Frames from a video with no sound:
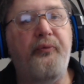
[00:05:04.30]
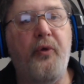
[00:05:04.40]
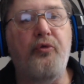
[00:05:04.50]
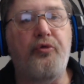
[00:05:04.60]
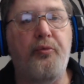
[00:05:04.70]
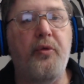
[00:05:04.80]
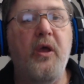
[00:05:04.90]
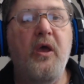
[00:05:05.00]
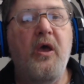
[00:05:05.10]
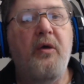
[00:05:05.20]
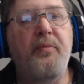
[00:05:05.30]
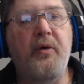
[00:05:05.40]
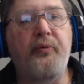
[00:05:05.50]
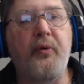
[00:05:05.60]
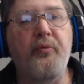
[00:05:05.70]
future
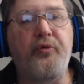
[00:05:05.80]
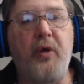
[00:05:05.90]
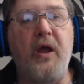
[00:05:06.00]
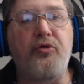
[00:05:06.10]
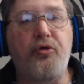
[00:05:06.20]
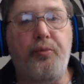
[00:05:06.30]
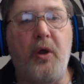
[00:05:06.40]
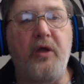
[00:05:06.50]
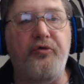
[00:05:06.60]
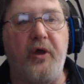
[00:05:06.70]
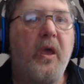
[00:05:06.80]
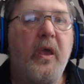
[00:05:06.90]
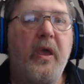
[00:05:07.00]
Build from Scratch project.